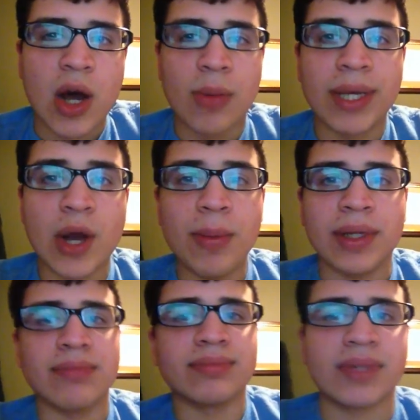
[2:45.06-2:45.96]
I'll be
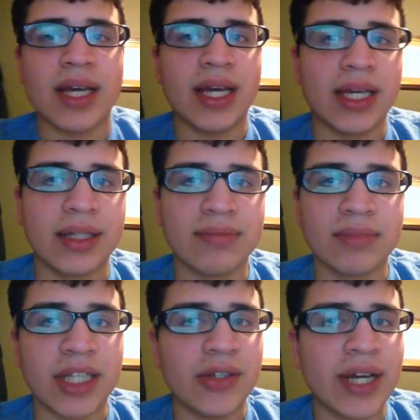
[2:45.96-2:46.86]
open
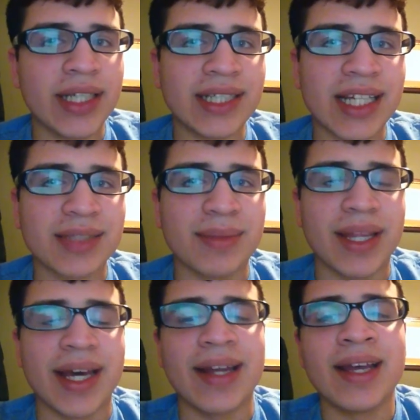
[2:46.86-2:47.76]
and let you guys ask me
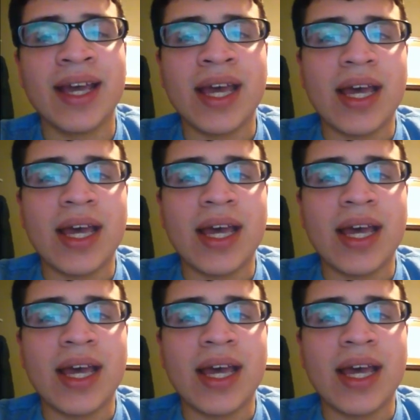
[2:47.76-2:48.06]
that.